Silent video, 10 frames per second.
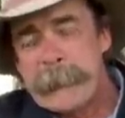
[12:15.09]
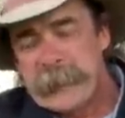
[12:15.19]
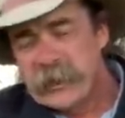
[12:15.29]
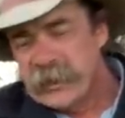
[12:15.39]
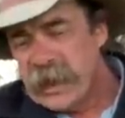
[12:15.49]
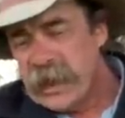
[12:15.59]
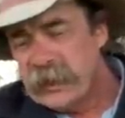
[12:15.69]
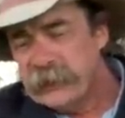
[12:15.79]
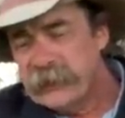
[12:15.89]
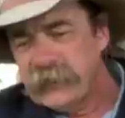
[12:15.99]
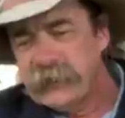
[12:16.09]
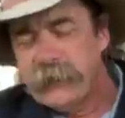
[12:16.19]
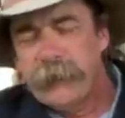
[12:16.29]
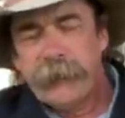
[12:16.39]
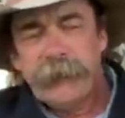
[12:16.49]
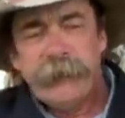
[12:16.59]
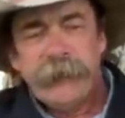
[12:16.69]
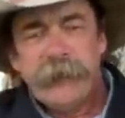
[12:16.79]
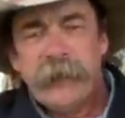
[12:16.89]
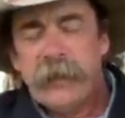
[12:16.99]
your jobs,
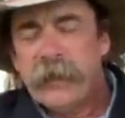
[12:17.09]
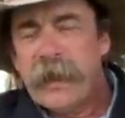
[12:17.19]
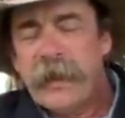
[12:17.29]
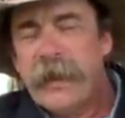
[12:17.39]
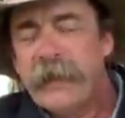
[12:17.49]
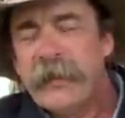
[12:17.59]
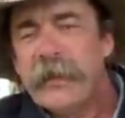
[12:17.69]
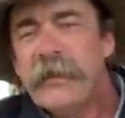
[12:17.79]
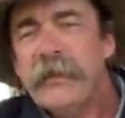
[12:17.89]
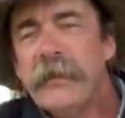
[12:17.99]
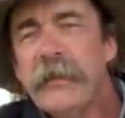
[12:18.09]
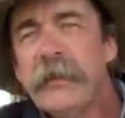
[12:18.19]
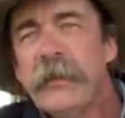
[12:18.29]
your everything you do,